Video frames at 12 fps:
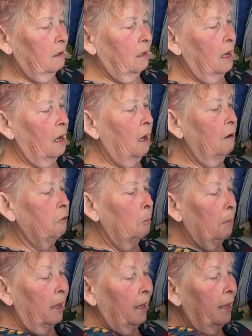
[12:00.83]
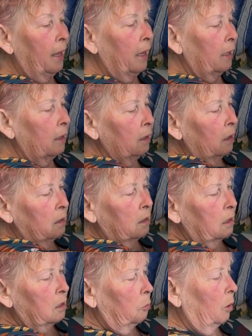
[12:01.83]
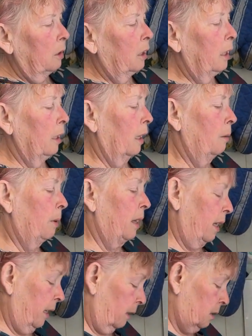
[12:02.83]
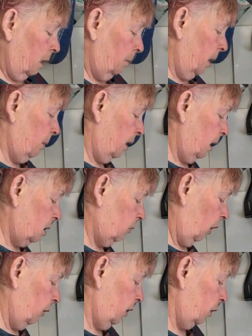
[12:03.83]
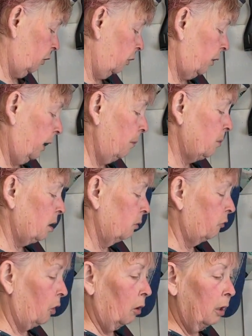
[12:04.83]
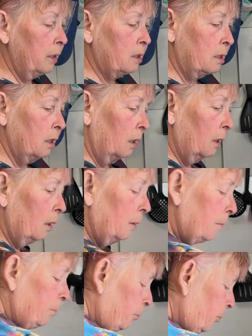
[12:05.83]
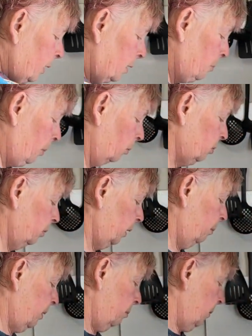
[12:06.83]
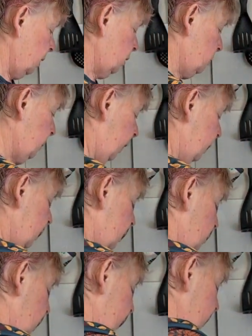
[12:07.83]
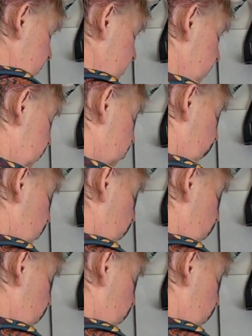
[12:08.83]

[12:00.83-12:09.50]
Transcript: half a bag. So that's 1 kilo bag, so maybe that's 500 grams of rice. It's probably a bit much, but anyway, we'll run